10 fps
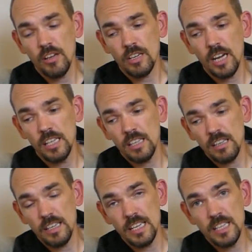
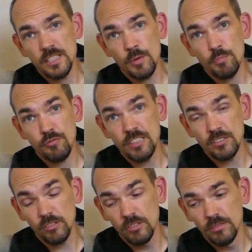colour is
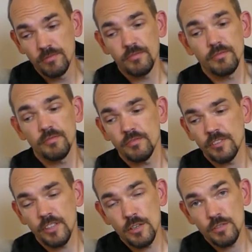brindle,
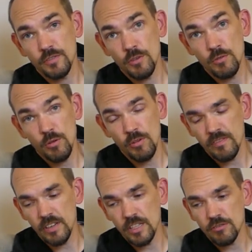for those of you who
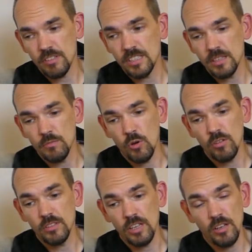are interested in
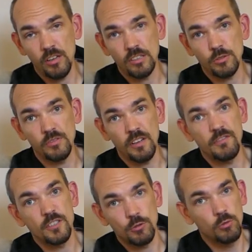what her sort of
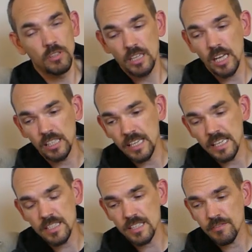official colour
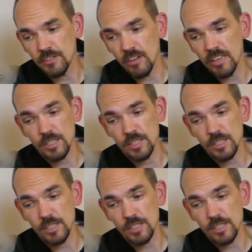is, if you like.